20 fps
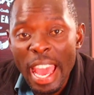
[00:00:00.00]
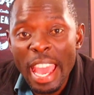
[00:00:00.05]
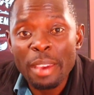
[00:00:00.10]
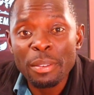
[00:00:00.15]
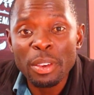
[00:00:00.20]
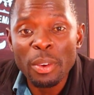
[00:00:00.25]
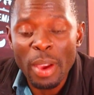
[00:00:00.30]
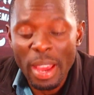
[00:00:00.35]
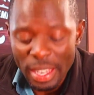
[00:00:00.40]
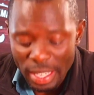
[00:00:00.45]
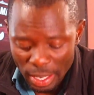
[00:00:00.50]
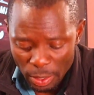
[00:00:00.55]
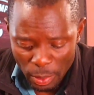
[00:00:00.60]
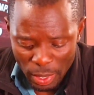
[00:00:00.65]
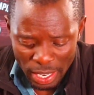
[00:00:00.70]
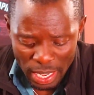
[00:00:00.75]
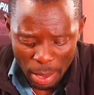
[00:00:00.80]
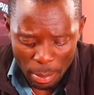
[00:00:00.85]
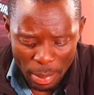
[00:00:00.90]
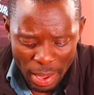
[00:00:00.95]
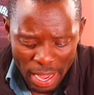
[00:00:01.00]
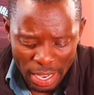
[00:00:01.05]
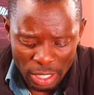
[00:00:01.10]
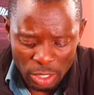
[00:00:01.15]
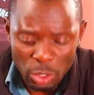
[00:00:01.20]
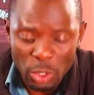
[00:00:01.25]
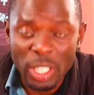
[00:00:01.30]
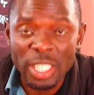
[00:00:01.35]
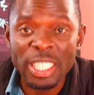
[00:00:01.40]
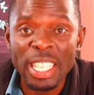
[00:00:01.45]
Hi everyone and welcome
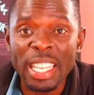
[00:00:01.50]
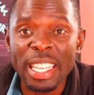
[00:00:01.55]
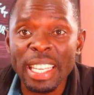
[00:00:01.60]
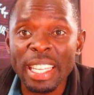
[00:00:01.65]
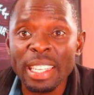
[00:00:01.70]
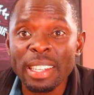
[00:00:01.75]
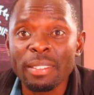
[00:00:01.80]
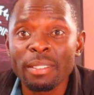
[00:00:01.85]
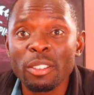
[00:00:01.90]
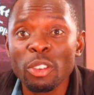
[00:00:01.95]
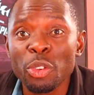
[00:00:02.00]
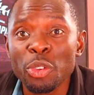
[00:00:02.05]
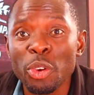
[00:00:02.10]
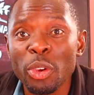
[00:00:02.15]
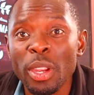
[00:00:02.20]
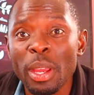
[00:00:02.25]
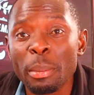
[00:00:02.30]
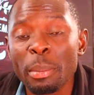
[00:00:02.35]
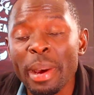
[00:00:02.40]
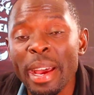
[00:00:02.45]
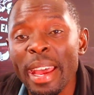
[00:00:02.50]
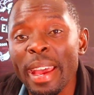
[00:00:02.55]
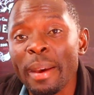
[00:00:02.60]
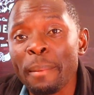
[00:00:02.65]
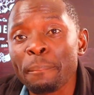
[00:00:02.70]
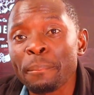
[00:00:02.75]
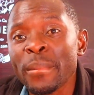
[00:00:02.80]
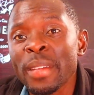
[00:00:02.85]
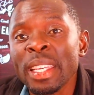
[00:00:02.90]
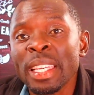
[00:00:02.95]
back to our channel, The Thoro
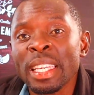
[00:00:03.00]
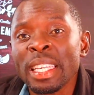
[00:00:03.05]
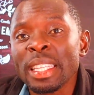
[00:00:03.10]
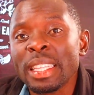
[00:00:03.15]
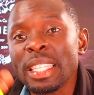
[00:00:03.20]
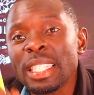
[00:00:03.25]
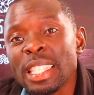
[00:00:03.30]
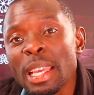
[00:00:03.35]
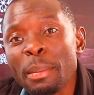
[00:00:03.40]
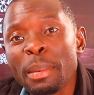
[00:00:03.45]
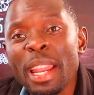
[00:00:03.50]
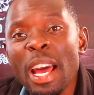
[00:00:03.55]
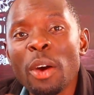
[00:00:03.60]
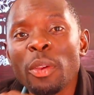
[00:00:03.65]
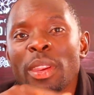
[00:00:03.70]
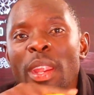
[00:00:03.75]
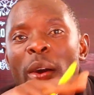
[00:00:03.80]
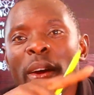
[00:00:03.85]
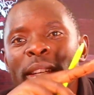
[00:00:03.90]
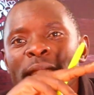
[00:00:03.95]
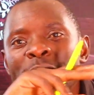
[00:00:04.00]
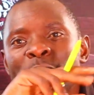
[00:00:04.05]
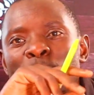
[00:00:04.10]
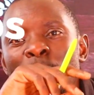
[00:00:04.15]
Empire. This time around, I want